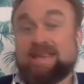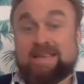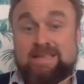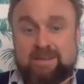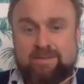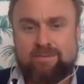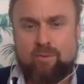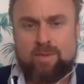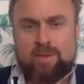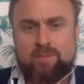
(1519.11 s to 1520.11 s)
easy
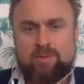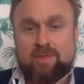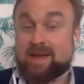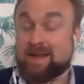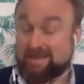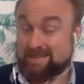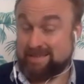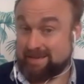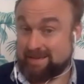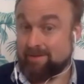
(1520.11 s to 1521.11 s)
for me, but they're
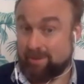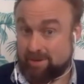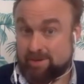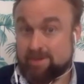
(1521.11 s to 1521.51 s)
necessary.